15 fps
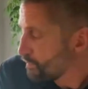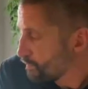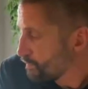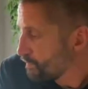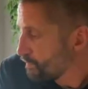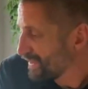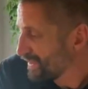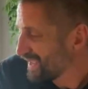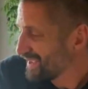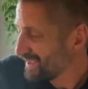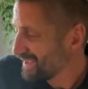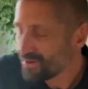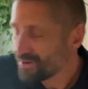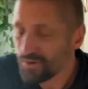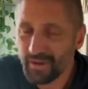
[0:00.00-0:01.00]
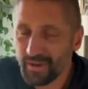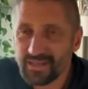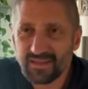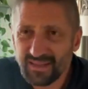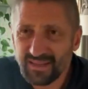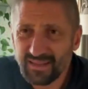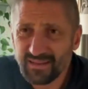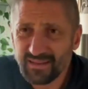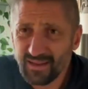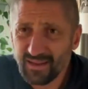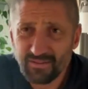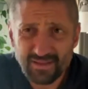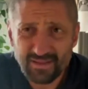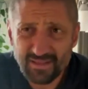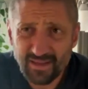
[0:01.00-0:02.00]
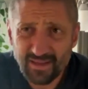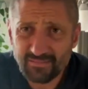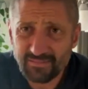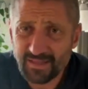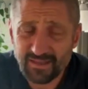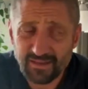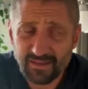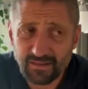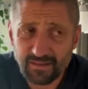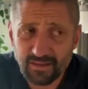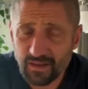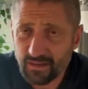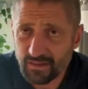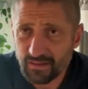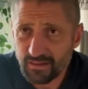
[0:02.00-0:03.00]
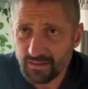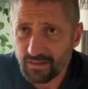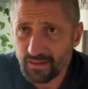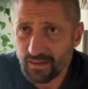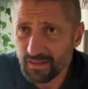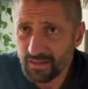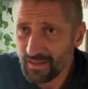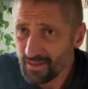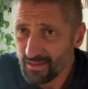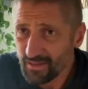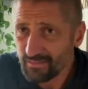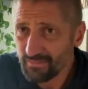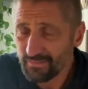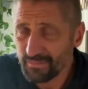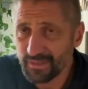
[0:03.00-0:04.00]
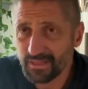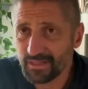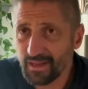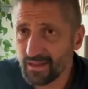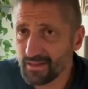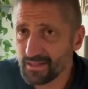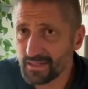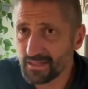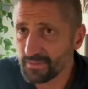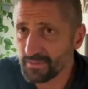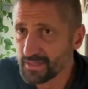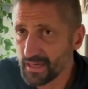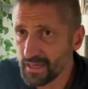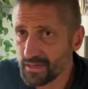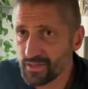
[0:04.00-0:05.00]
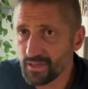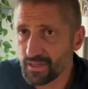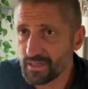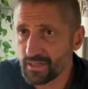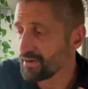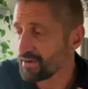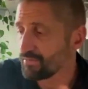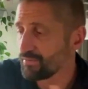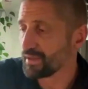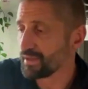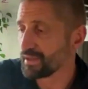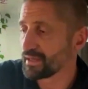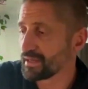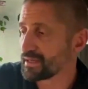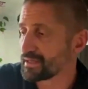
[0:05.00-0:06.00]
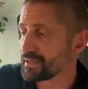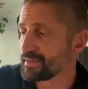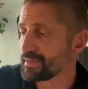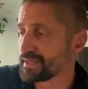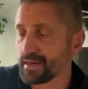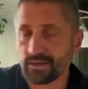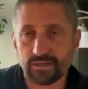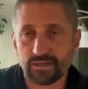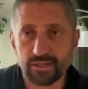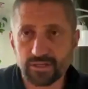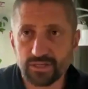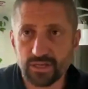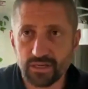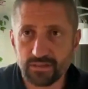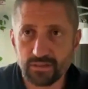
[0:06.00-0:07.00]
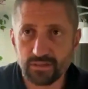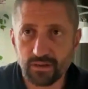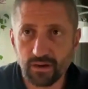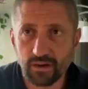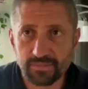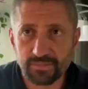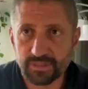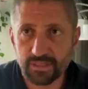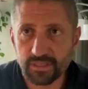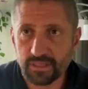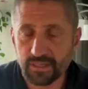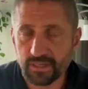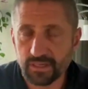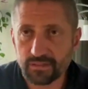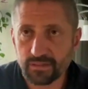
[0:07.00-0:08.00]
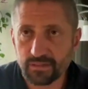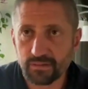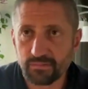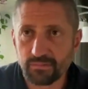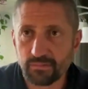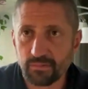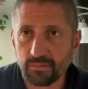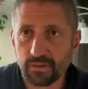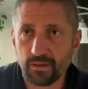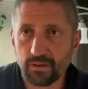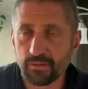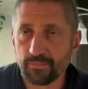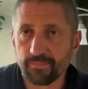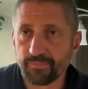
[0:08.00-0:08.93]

Incrementally, I would say, like a little, but not substantially. It's not really going to substantially change the carbs in the dish. No.